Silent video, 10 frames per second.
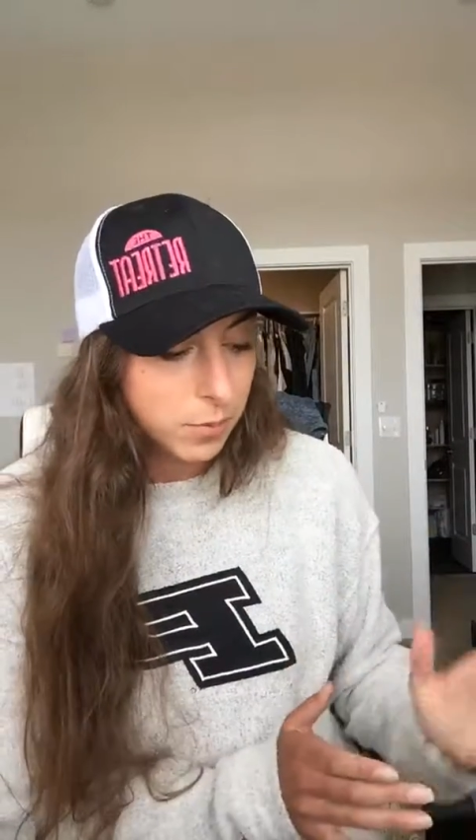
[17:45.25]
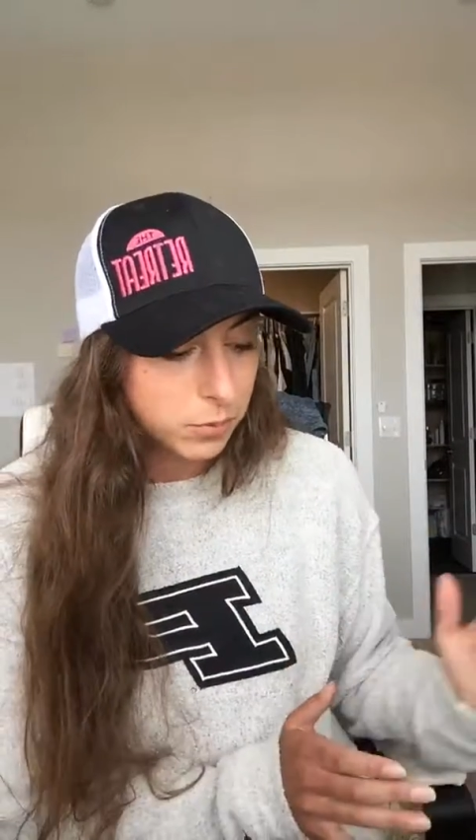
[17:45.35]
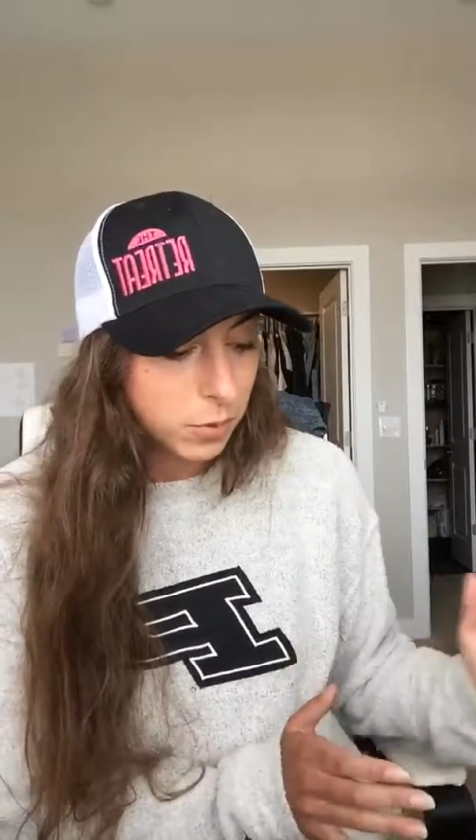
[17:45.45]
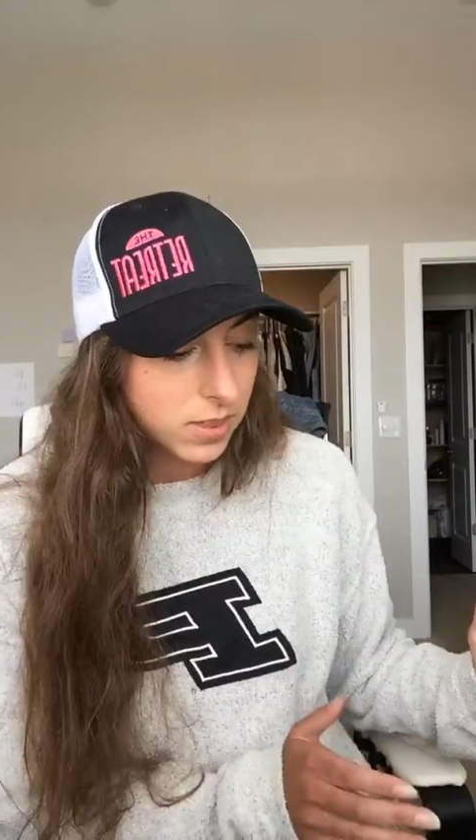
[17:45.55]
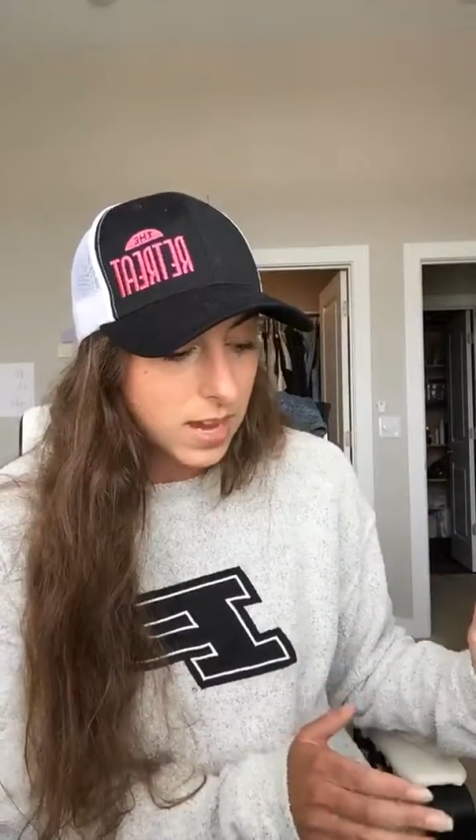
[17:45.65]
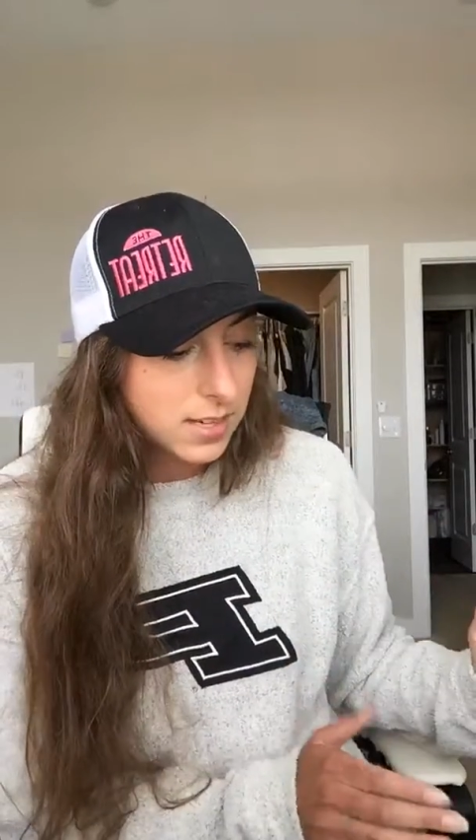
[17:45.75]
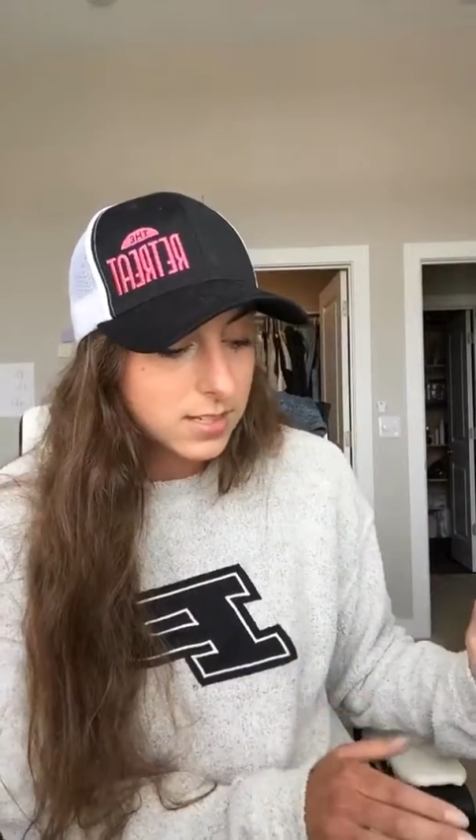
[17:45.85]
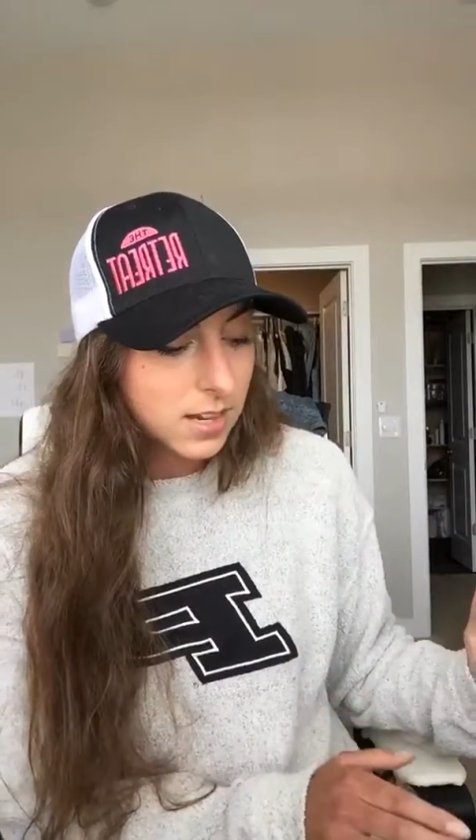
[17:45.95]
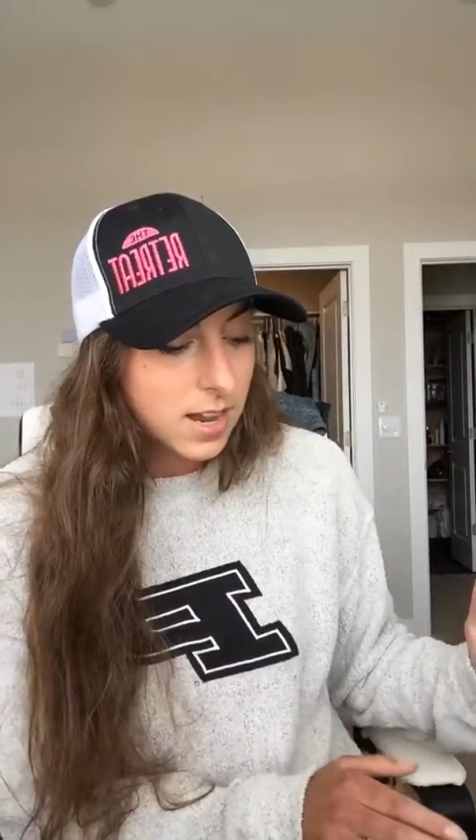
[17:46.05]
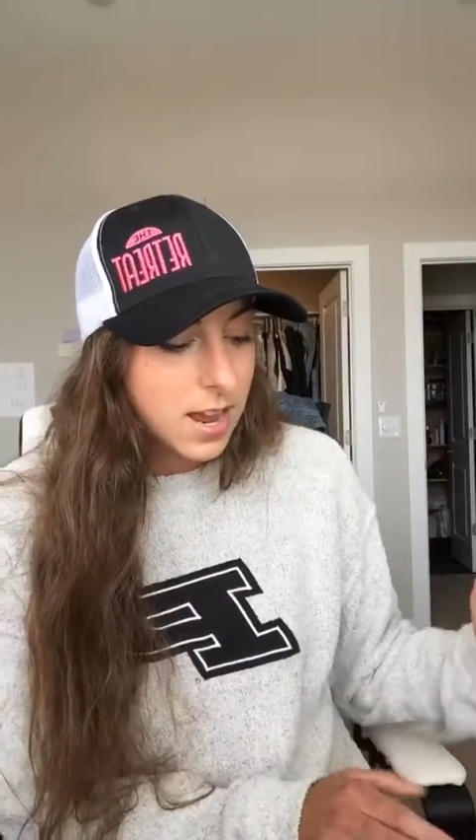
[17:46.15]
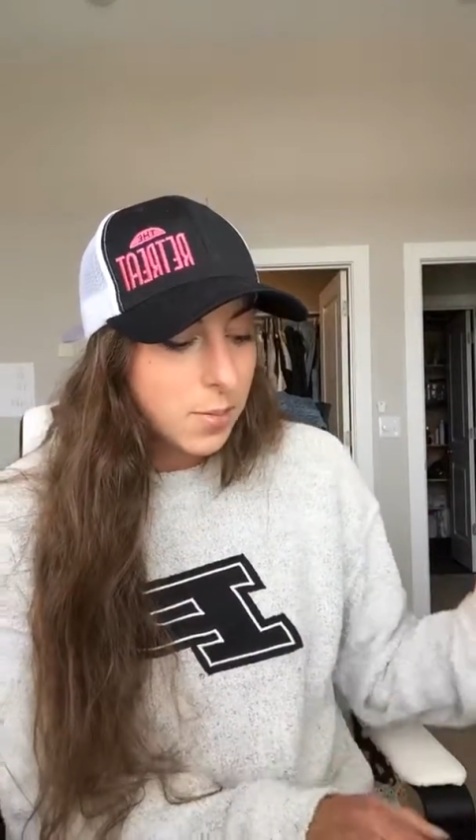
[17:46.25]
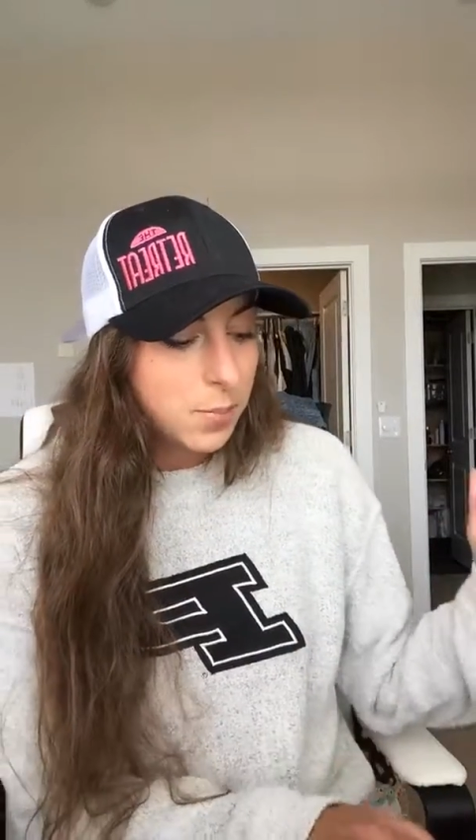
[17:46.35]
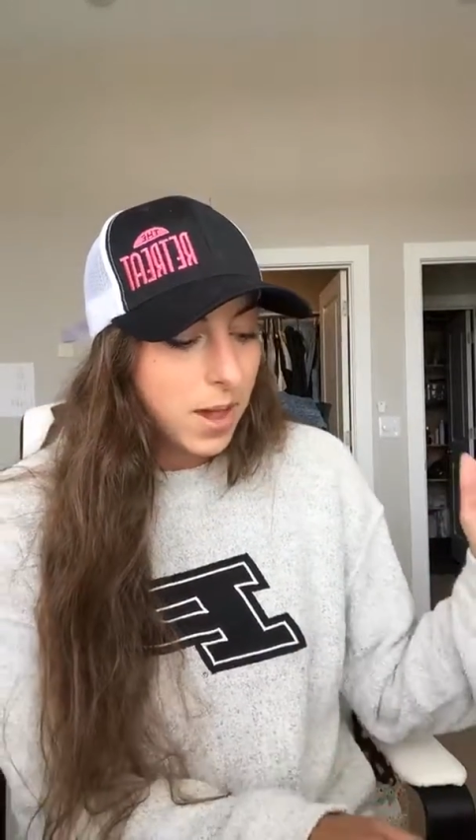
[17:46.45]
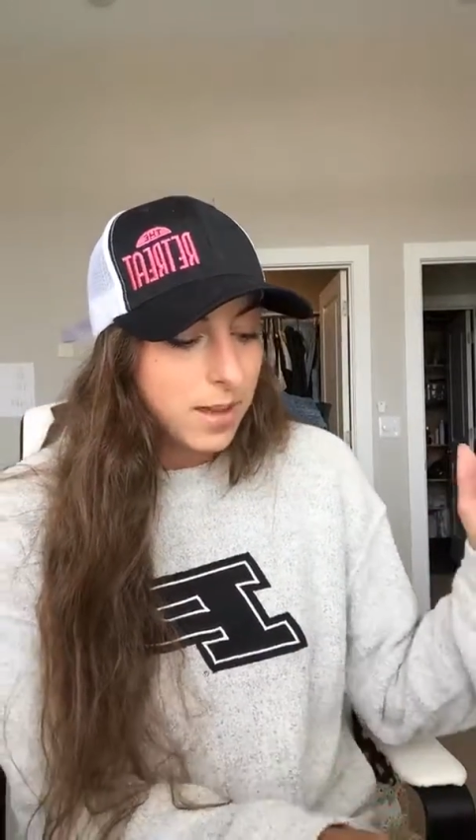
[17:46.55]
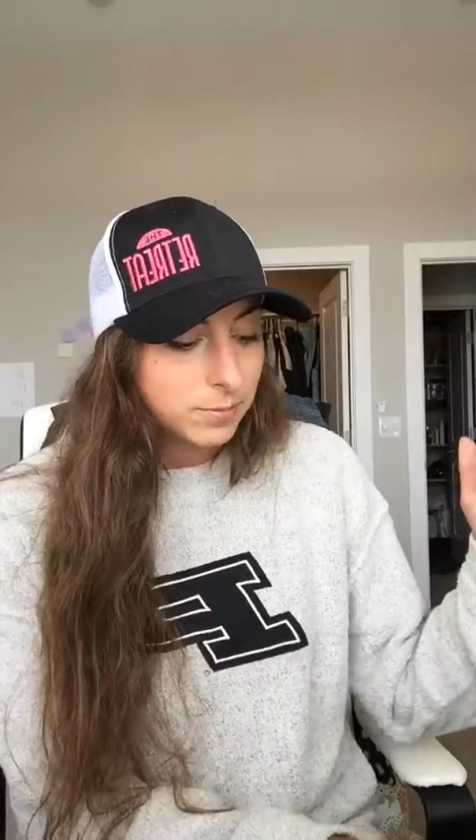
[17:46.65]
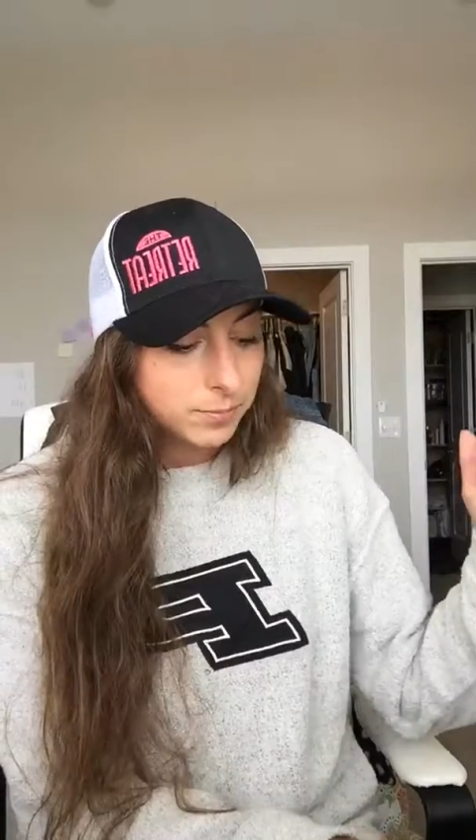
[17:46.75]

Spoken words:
before this, but